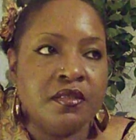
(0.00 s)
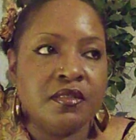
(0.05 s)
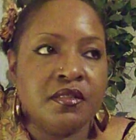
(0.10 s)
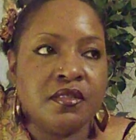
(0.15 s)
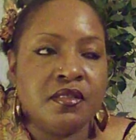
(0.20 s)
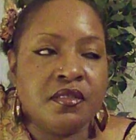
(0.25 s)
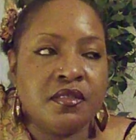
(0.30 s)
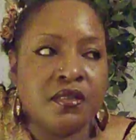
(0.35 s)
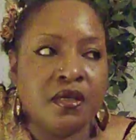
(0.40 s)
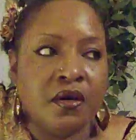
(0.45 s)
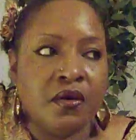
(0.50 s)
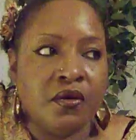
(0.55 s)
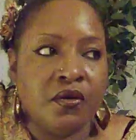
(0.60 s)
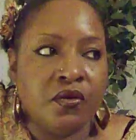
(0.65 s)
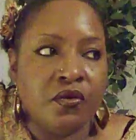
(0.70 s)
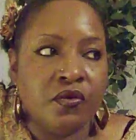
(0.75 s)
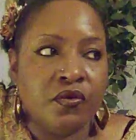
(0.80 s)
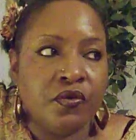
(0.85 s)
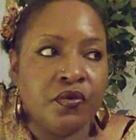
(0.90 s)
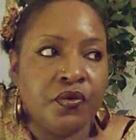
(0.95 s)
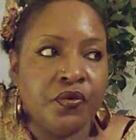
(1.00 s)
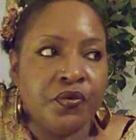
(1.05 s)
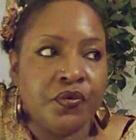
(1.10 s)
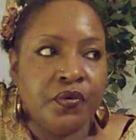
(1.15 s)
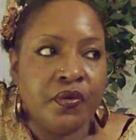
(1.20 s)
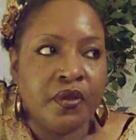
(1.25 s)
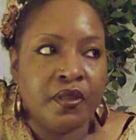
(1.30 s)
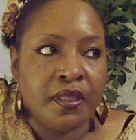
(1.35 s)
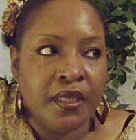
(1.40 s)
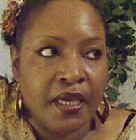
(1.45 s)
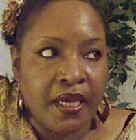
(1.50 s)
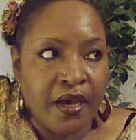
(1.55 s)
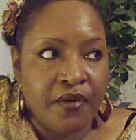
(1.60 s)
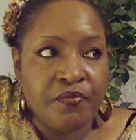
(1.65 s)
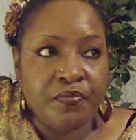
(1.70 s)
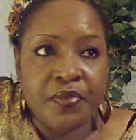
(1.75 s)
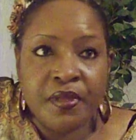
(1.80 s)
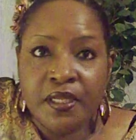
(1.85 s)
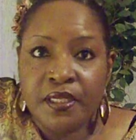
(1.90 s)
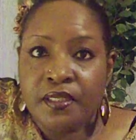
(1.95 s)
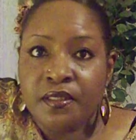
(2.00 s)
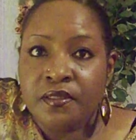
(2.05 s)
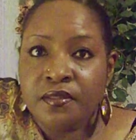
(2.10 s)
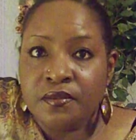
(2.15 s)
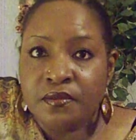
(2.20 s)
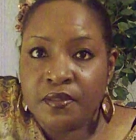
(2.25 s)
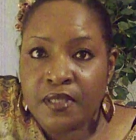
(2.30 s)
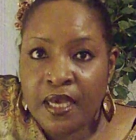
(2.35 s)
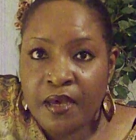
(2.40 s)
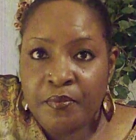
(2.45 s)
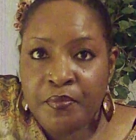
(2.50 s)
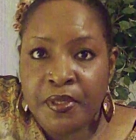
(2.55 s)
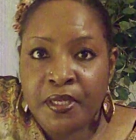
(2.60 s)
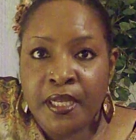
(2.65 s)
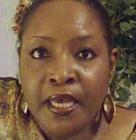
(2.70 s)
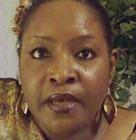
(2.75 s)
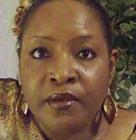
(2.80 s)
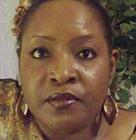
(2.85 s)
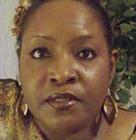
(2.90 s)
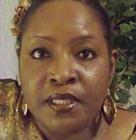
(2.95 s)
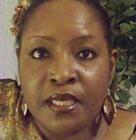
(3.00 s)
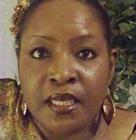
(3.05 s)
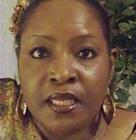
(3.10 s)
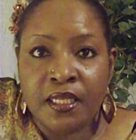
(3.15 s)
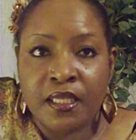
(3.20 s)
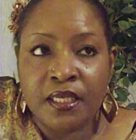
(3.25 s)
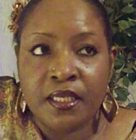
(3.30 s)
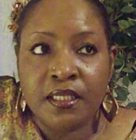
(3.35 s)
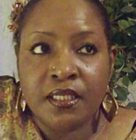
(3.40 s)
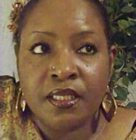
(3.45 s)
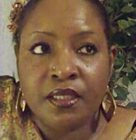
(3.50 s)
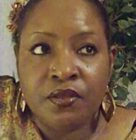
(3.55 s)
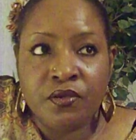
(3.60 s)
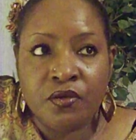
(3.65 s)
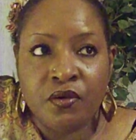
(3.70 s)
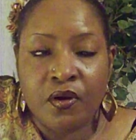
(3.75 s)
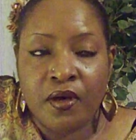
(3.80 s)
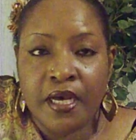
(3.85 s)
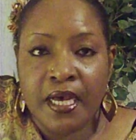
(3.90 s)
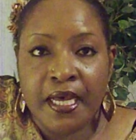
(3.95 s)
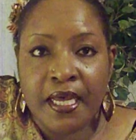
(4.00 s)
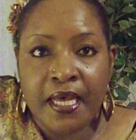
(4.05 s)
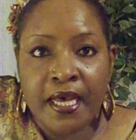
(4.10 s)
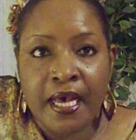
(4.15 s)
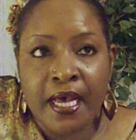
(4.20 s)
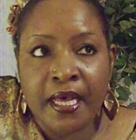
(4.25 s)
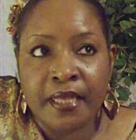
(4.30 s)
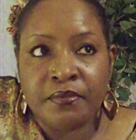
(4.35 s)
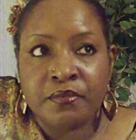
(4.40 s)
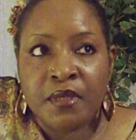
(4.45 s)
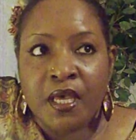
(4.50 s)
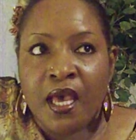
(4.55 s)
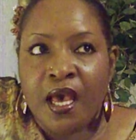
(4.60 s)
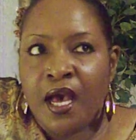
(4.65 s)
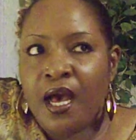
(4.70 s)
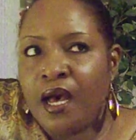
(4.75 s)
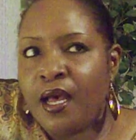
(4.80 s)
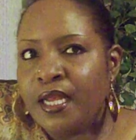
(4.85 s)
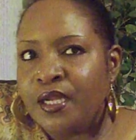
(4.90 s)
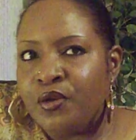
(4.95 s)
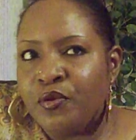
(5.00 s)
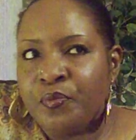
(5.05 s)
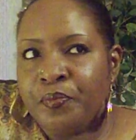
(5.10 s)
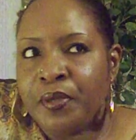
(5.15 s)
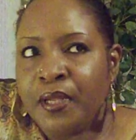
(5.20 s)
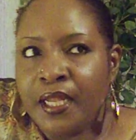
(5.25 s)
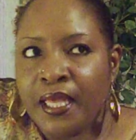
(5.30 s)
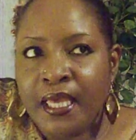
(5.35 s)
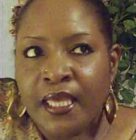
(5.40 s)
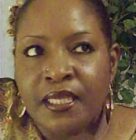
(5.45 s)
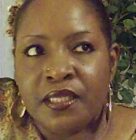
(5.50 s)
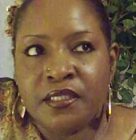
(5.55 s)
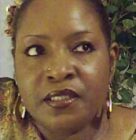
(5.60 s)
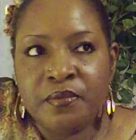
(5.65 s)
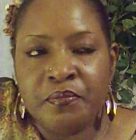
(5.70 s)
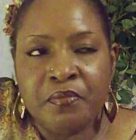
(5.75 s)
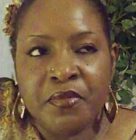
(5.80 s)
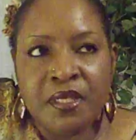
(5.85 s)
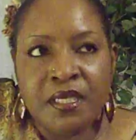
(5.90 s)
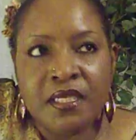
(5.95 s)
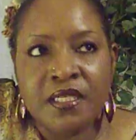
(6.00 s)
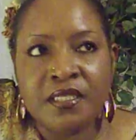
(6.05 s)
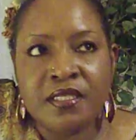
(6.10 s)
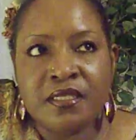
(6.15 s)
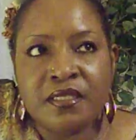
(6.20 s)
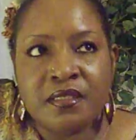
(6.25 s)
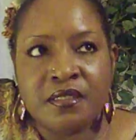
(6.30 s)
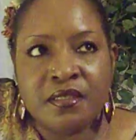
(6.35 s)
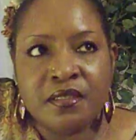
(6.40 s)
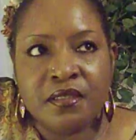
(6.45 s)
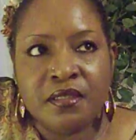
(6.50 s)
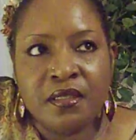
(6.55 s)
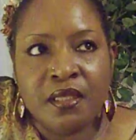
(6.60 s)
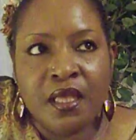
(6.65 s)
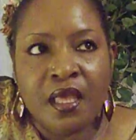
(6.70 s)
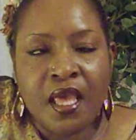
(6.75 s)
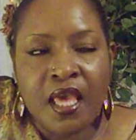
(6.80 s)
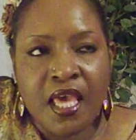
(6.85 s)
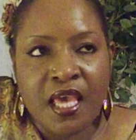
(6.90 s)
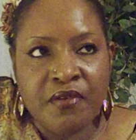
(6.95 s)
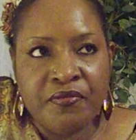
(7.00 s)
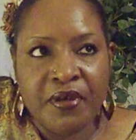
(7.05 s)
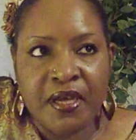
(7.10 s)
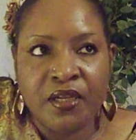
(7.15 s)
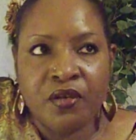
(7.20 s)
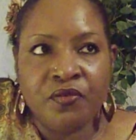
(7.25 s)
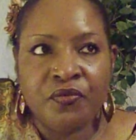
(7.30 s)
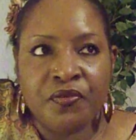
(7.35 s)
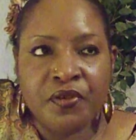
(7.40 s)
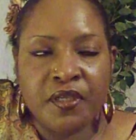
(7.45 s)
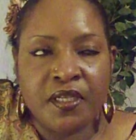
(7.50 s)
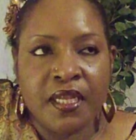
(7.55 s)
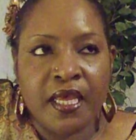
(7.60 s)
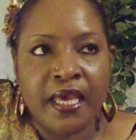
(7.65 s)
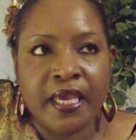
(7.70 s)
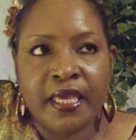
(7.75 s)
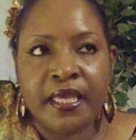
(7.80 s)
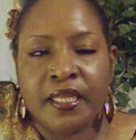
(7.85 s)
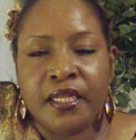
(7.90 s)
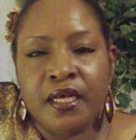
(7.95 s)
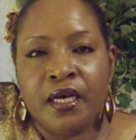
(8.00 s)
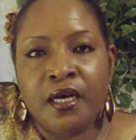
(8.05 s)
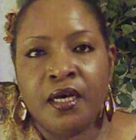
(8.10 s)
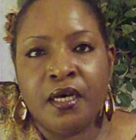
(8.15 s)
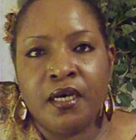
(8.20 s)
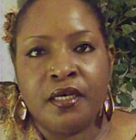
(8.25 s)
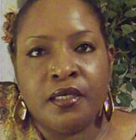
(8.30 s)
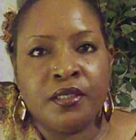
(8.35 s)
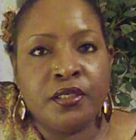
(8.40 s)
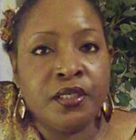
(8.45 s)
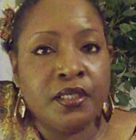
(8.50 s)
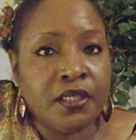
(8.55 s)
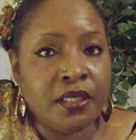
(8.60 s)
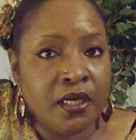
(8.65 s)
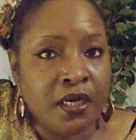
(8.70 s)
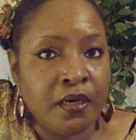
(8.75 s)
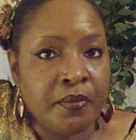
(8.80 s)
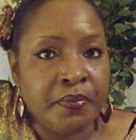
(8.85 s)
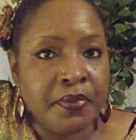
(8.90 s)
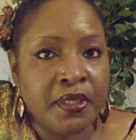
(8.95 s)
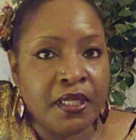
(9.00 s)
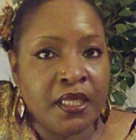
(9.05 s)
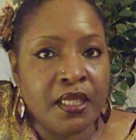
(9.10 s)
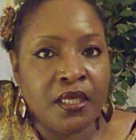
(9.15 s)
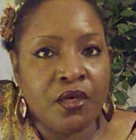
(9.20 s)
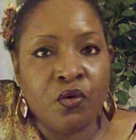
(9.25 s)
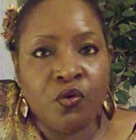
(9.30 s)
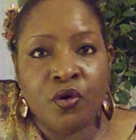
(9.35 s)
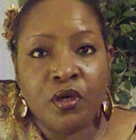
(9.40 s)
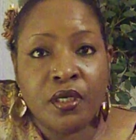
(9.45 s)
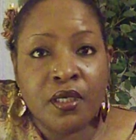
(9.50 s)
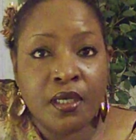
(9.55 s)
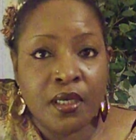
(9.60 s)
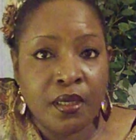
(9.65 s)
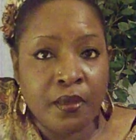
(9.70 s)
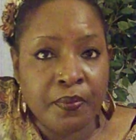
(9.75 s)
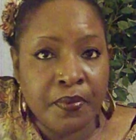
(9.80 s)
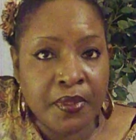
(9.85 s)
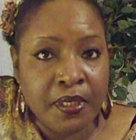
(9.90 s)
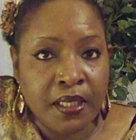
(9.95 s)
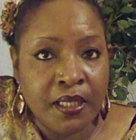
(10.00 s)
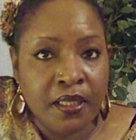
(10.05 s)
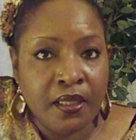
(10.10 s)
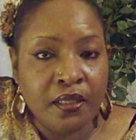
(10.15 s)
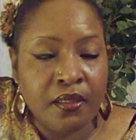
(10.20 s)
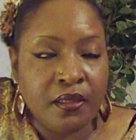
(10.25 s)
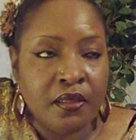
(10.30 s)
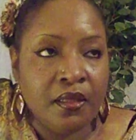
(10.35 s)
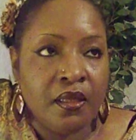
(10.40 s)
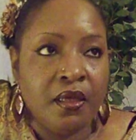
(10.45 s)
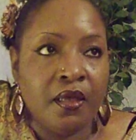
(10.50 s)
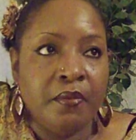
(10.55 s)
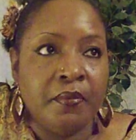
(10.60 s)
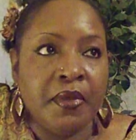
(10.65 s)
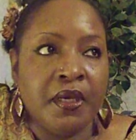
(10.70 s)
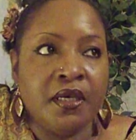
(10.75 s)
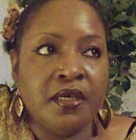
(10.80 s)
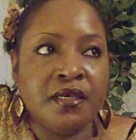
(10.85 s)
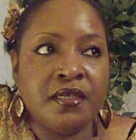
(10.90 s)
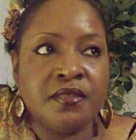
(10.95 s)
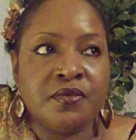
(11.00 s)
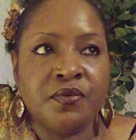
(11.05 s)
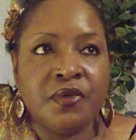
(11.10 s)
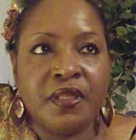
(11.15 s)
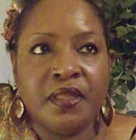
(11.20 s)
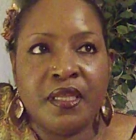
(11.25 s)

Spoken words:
So, yeah, I've been out dating. I don't plan to miss, if I don't feel like it, good company or company, because one